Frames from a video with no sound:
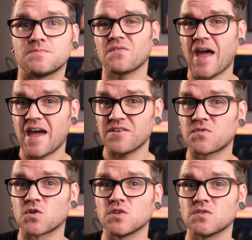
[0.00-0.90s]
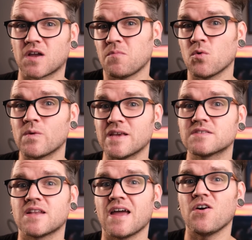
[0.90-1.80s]
I've had it for a couple
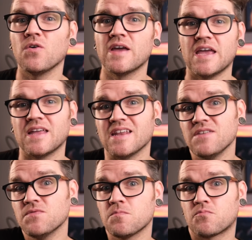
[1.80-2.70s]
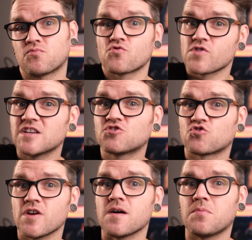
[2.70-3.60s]
weeks now, and even
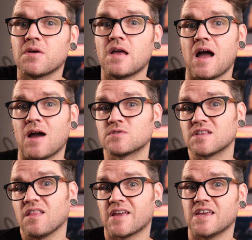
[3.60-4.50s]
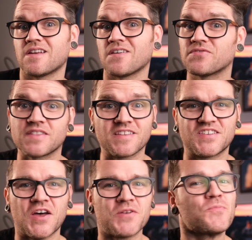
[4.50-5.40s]
pre-trip, I was lucky enough that the
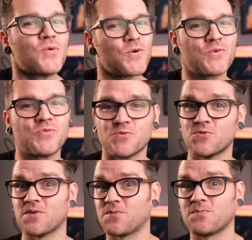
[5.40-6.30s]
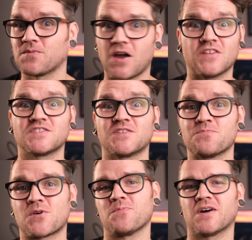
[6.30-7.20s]
sun broke through the constant
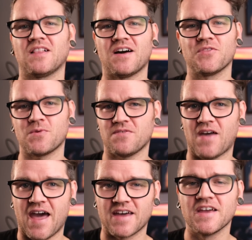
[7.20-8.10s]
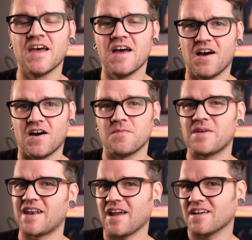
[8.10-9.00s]
permacloud that we've had,
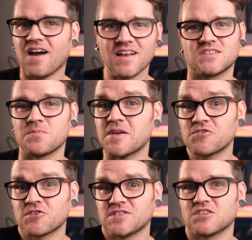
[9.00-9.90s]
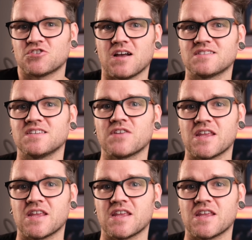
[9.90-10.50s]
and I got some interesting shots even